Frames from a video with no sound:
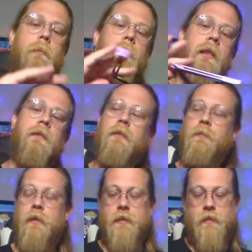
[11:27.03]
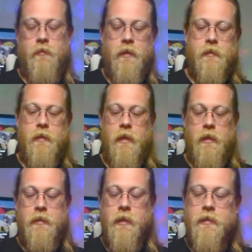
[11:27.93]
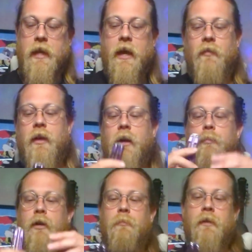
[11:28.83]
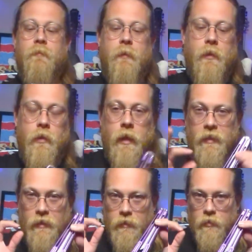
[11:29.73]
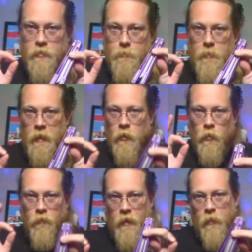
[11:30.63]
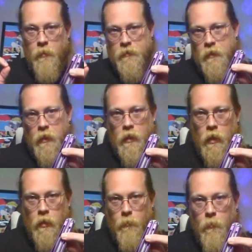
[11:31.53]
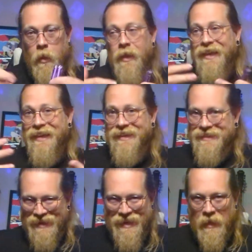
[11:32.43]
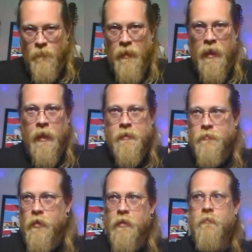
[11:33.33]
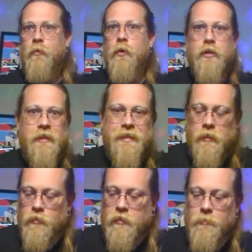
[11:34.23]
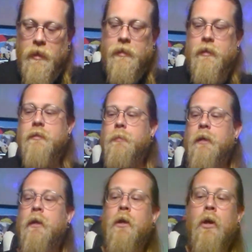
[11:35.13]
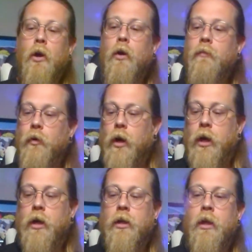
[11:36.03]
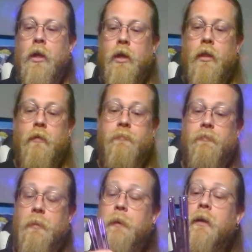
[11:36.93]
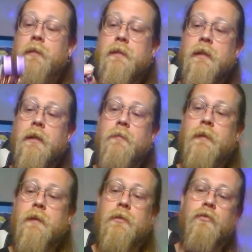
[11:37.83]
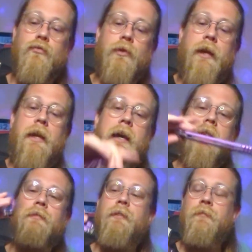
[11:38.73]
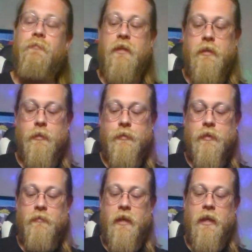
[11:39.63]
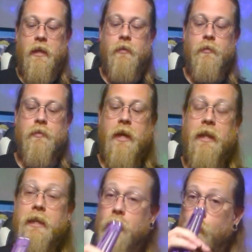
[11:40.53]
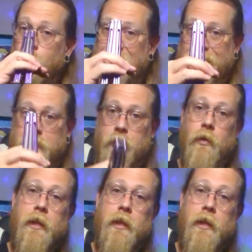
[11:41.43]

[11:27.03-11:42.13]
Love the feels of this, and it does have like a premium feel. I think there's some minor refinements that can come in time as FrankenForge continues to make these, but overall the flipping of this knife is great. I love the feels of the handles. I like the weight too.